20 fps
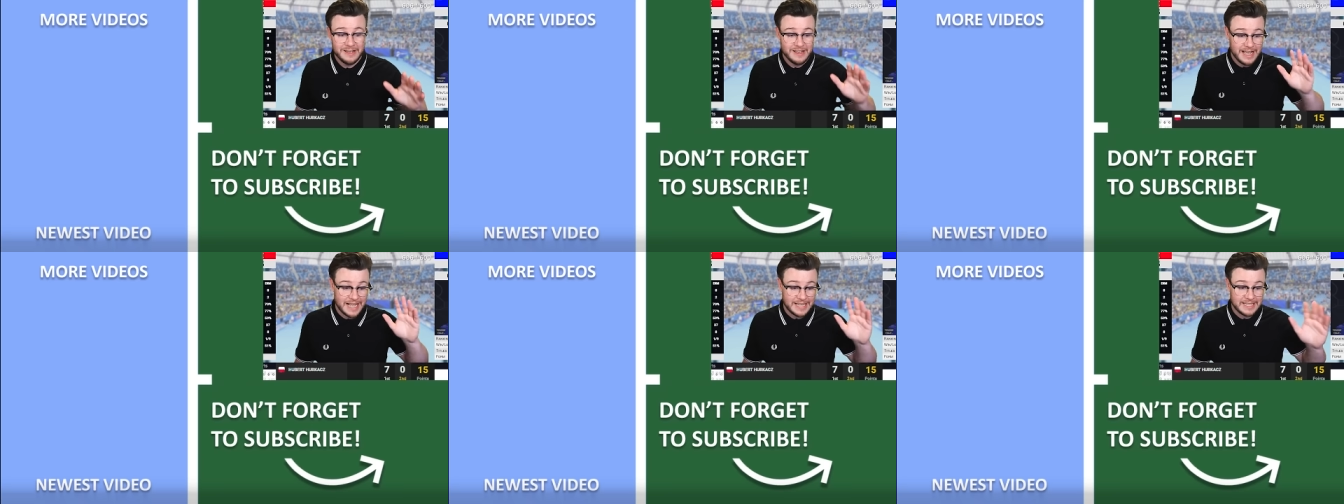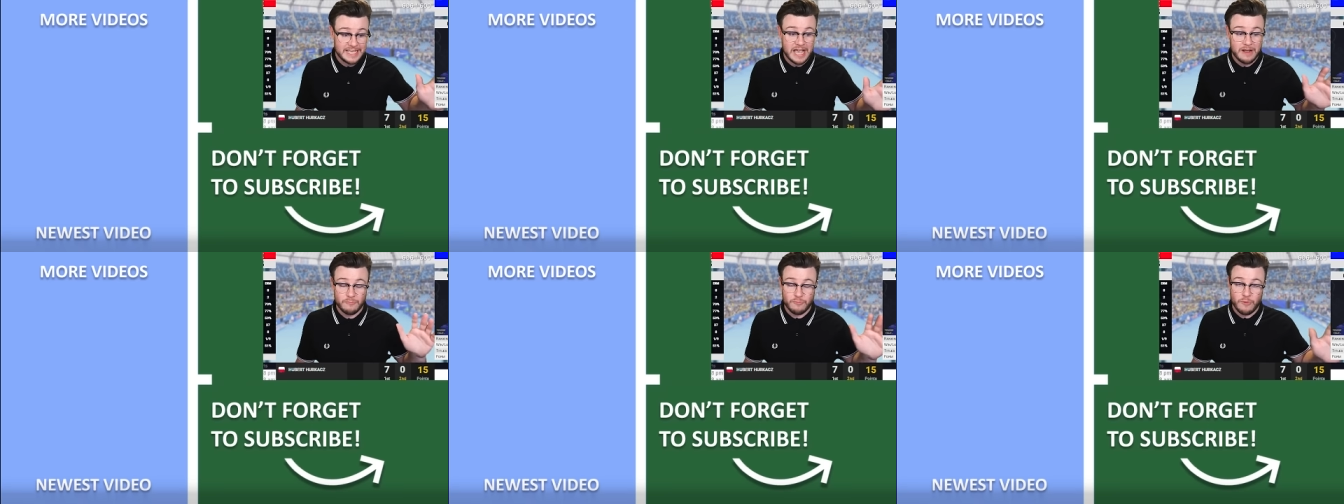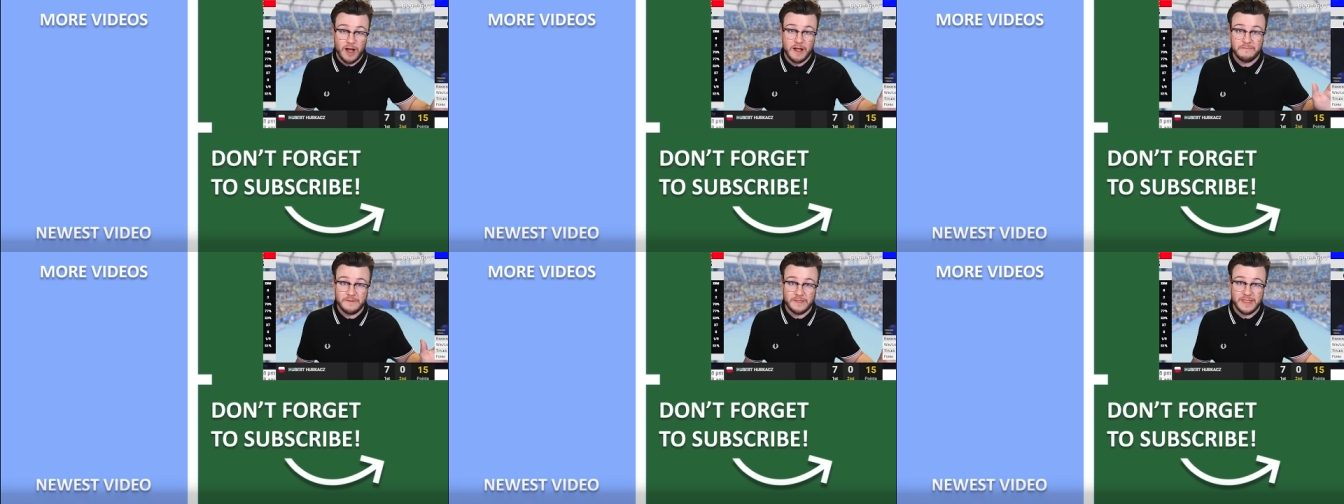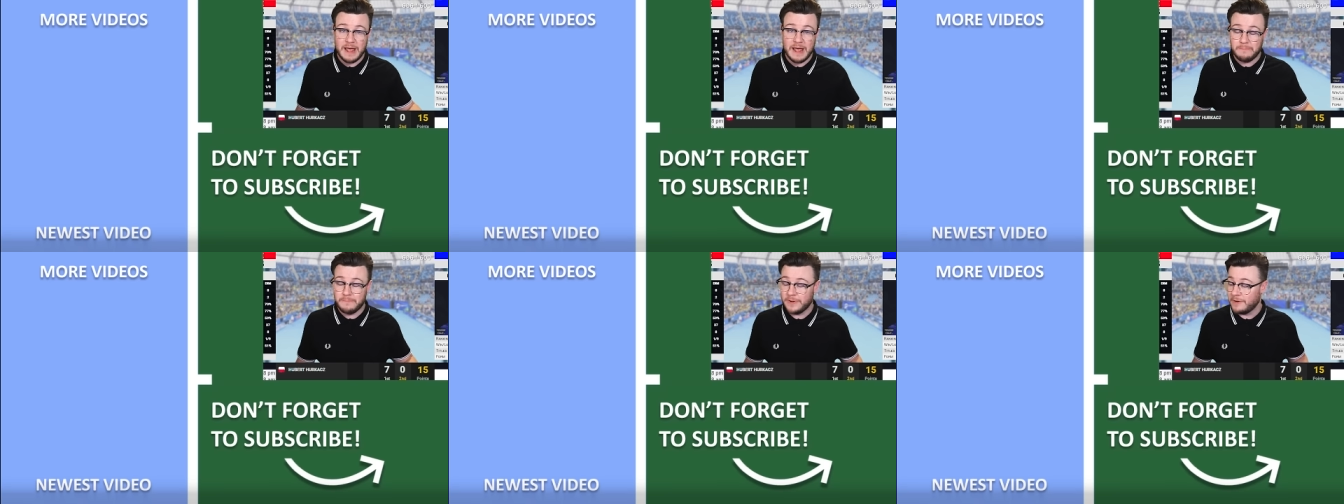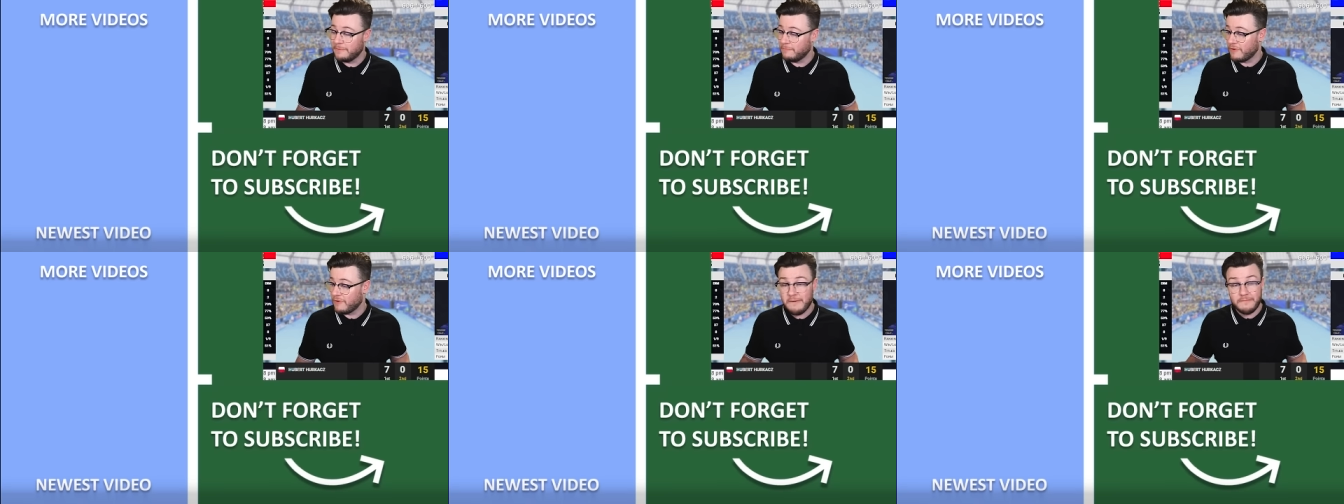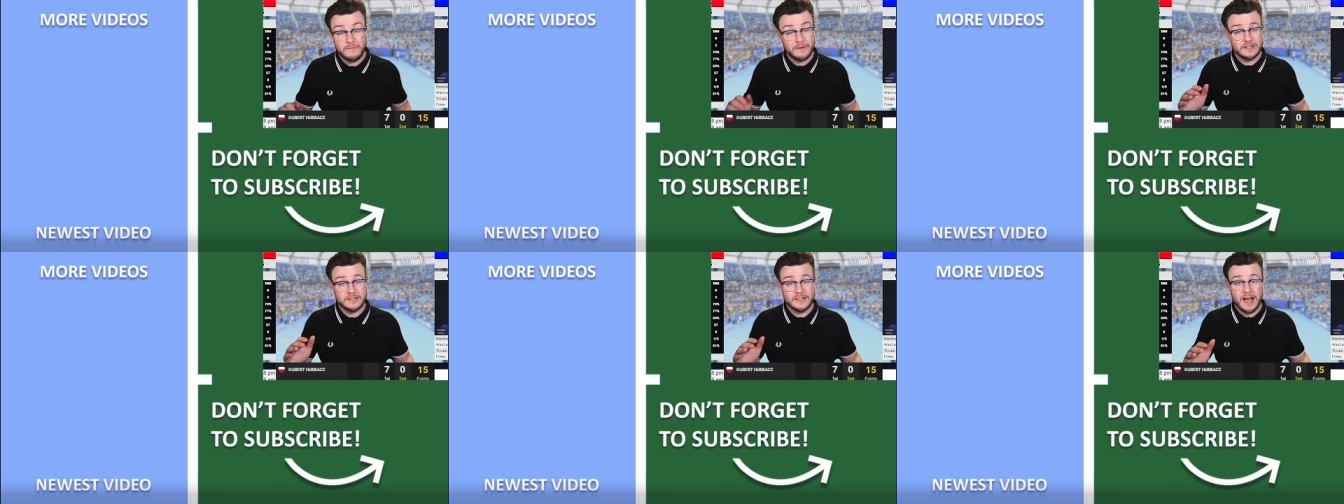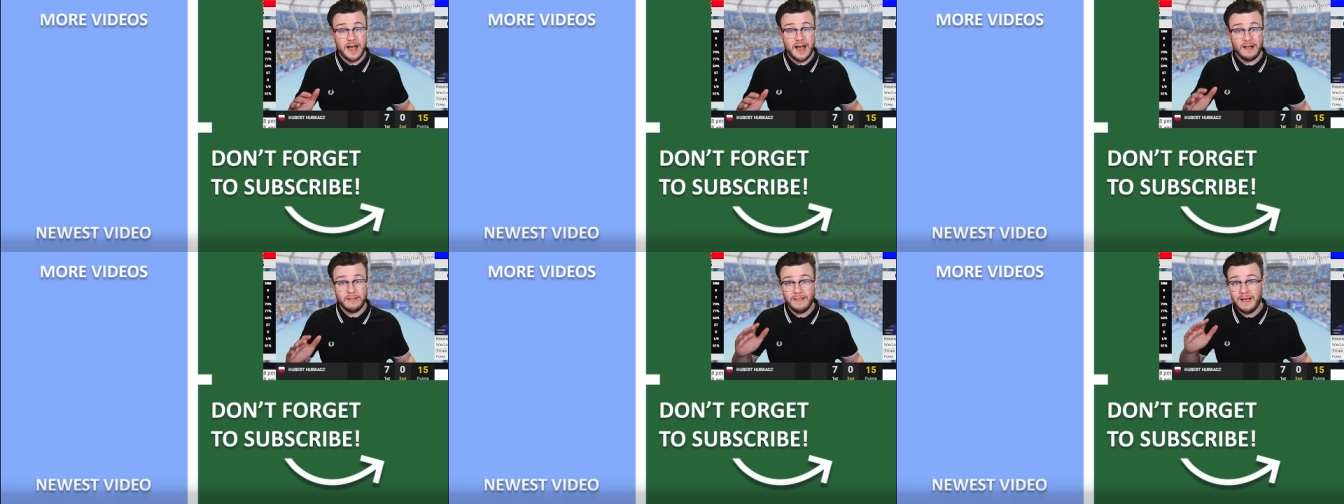and get right for that. But Rafa
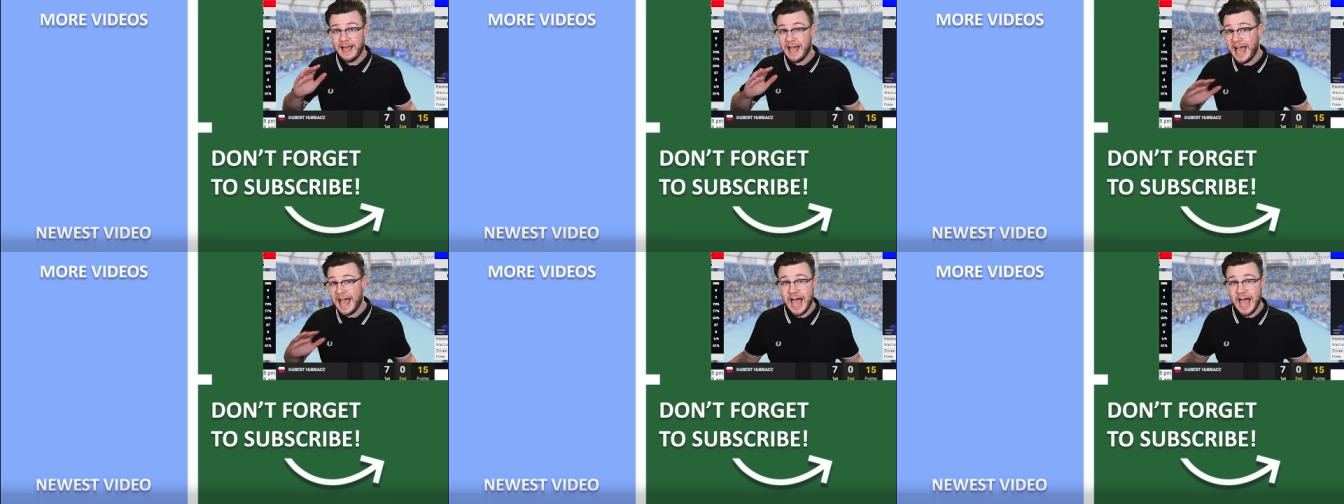Nadal,